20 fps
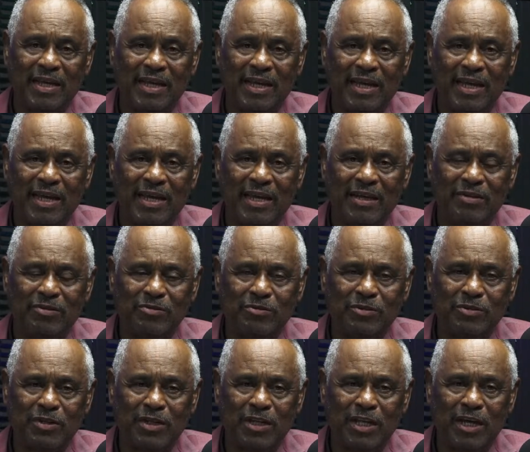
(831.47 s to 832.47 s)

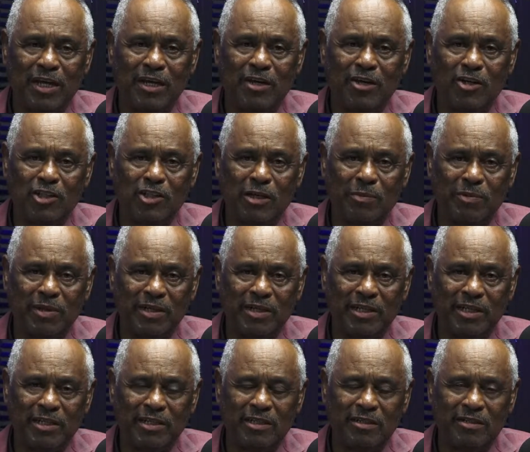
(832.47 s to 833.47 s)
And
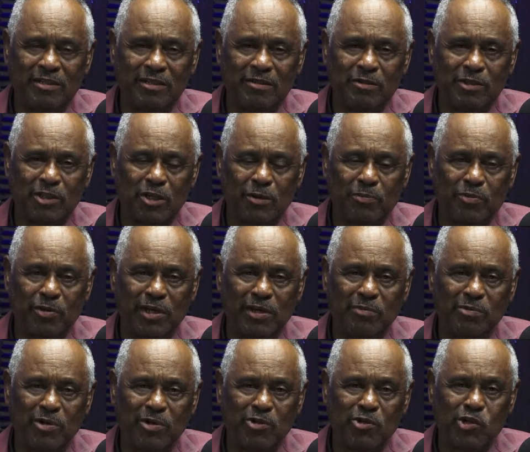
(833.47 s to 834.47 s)
ultimately, the
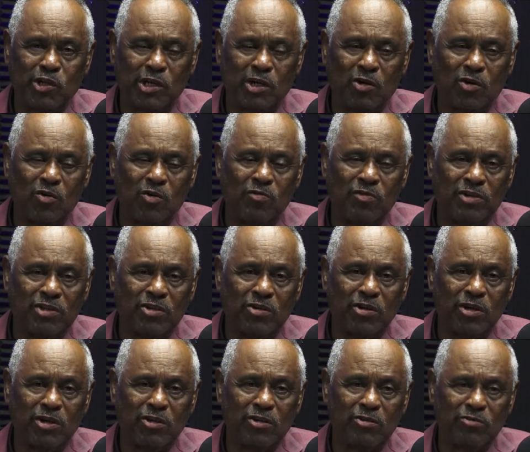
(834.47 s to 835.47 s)
Supreme Court
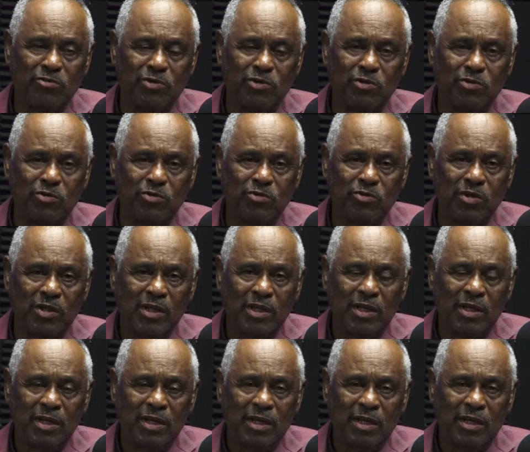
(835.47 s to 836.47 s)
overturned the rule,
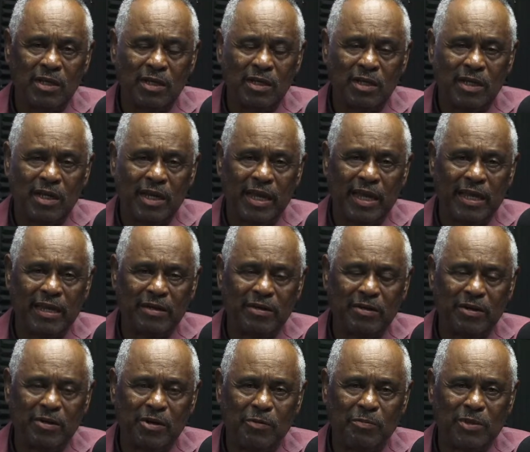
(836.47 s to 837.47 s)

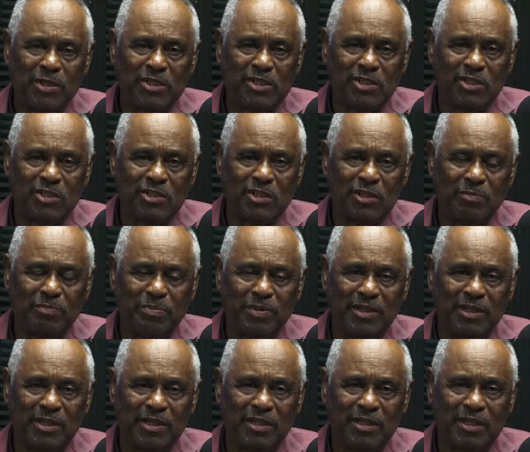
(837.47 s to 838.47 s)
and
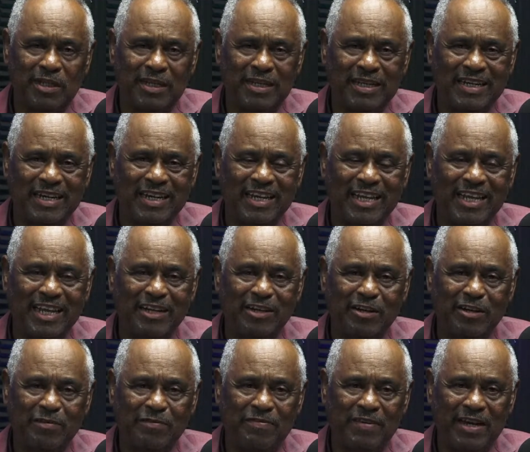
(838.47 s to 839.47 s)
Mississippi led
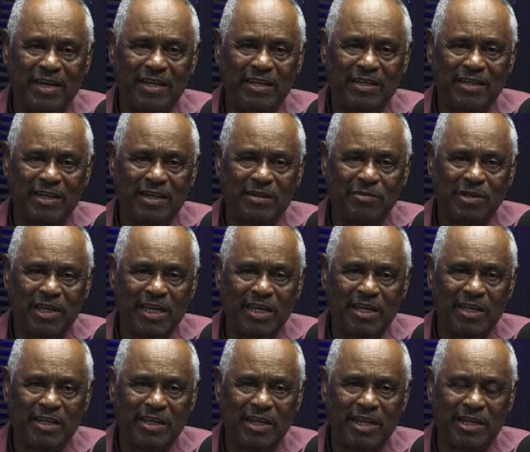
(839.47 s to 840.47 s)
the fight in
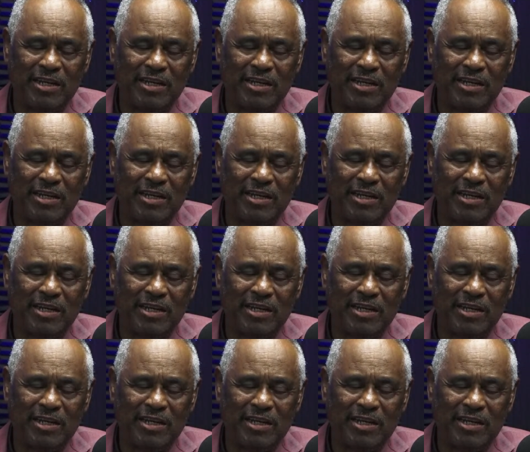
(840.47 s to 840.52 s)
getting that